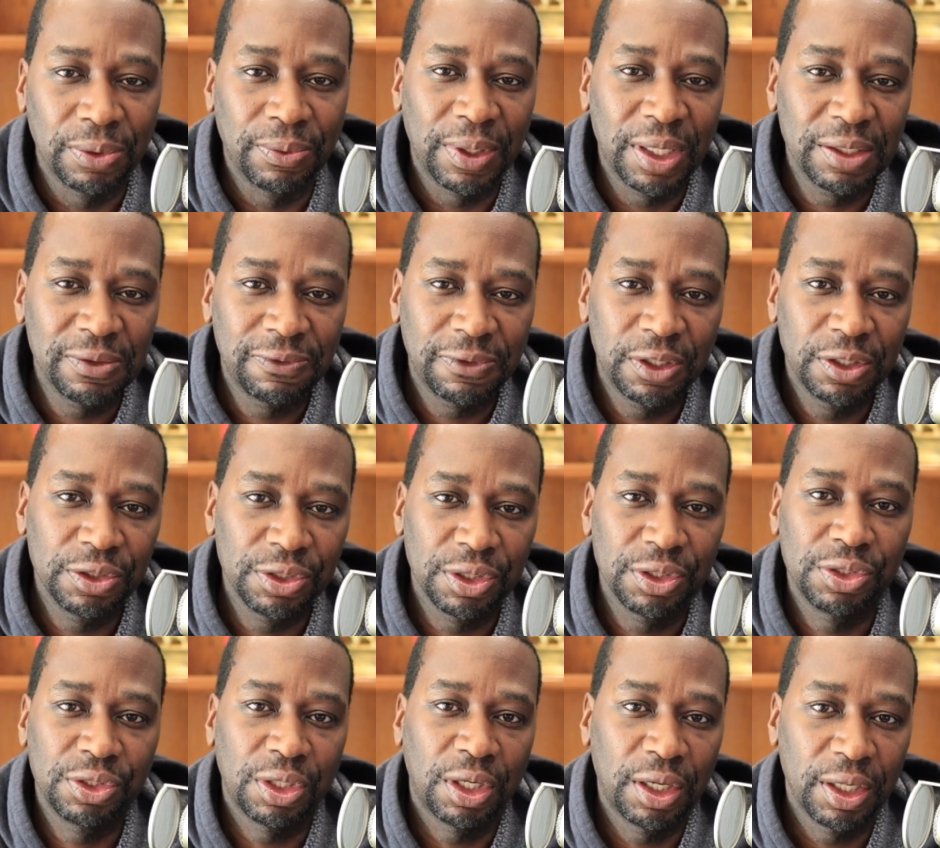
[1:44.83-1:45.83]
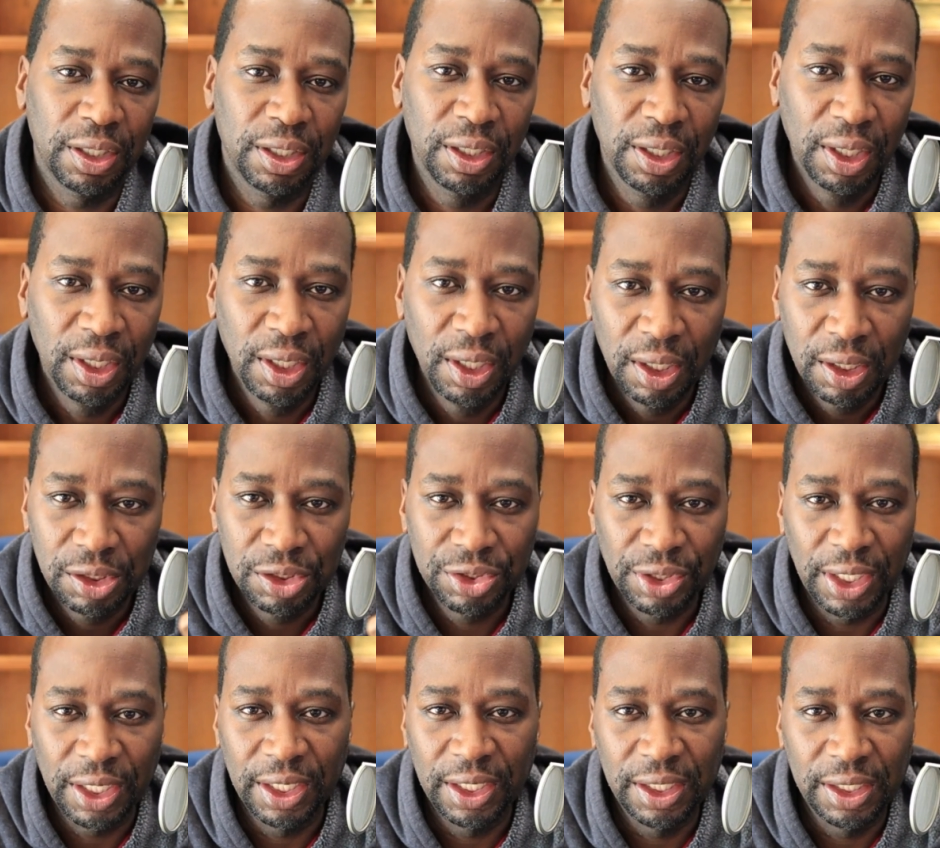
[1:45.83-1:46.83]
When I first started
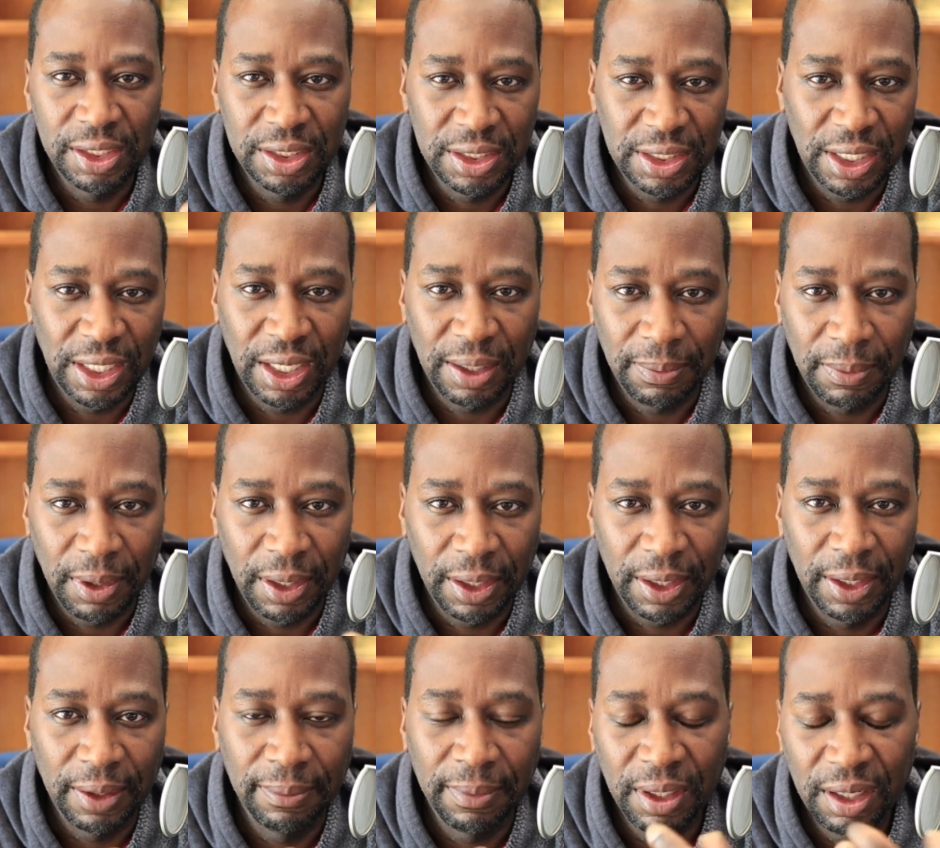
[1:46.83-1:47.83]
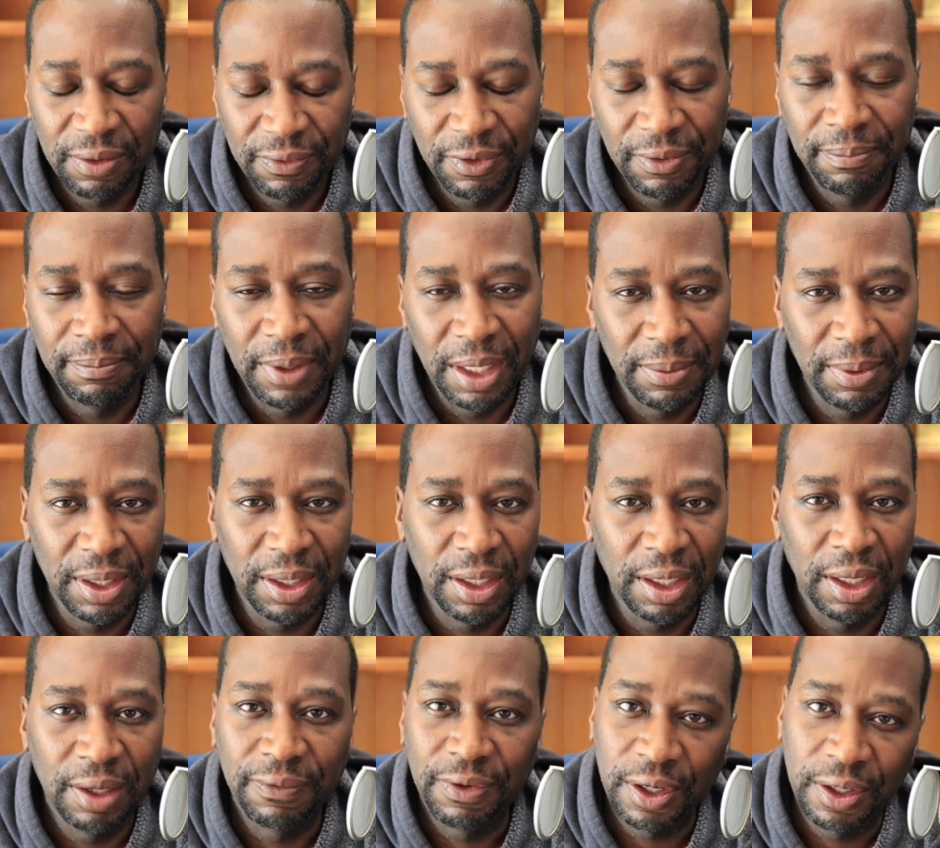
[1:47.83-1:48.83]
trading in the stock market, many of you maybe
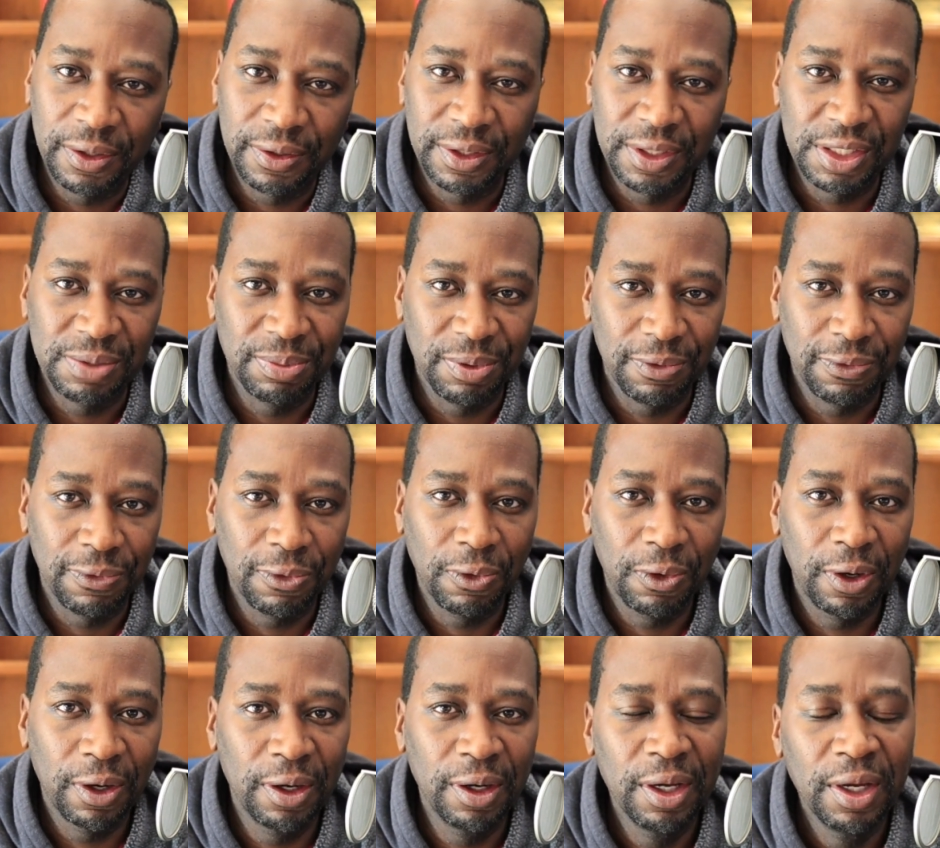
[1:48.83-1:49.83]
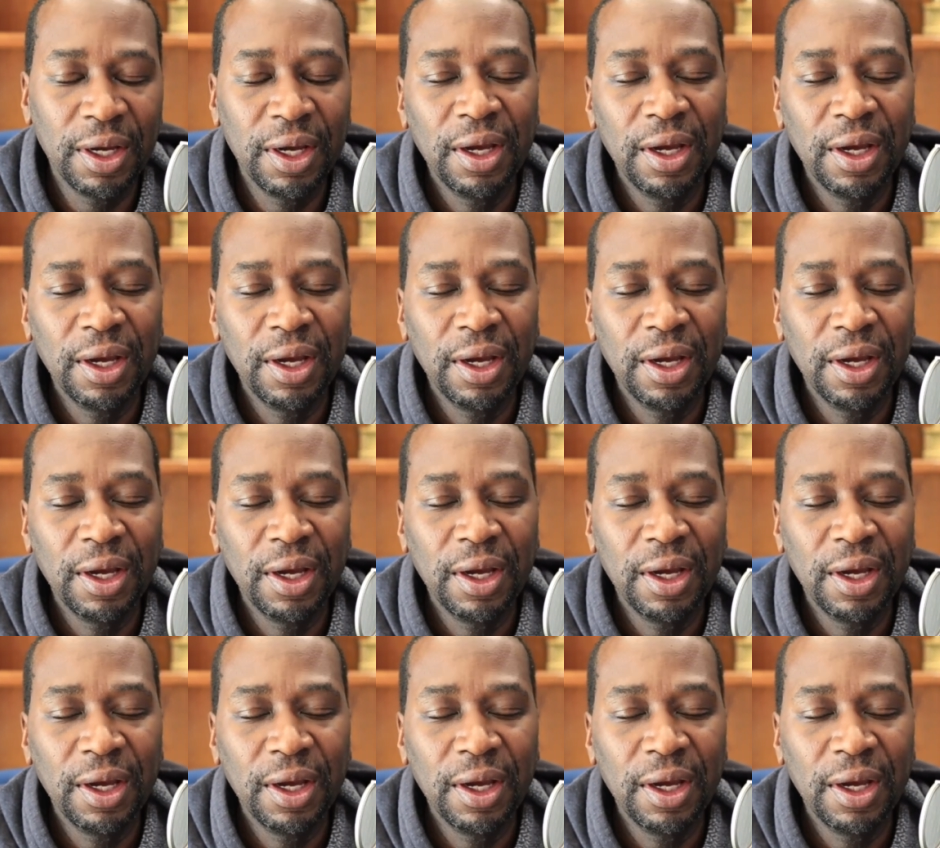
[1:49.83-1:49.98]
have heard this before,